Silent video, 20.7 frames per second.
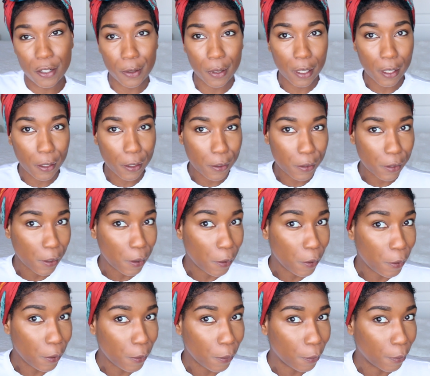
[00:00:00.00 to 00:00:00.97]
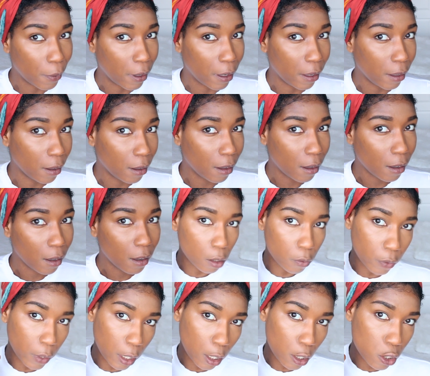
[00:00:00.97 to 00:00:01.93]
You want to use a new one. I'm going
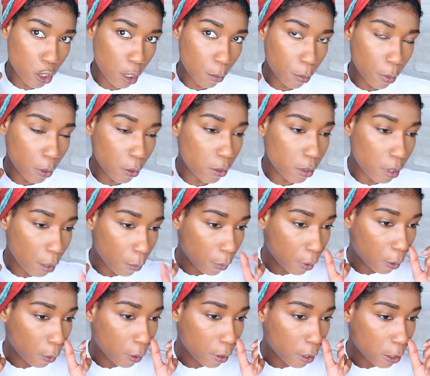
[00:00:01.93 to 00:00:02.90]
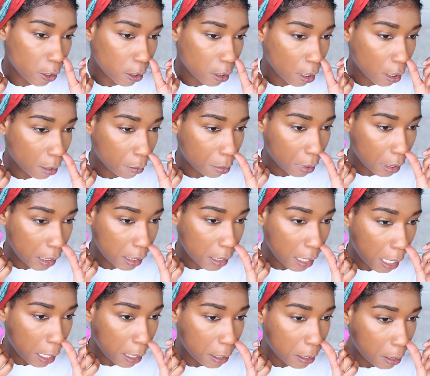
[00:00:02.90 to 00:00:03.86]
to find our cheekbones and we're going to just kind of place
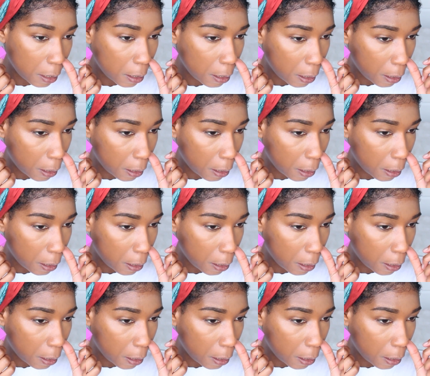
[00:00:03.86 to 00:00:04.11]
that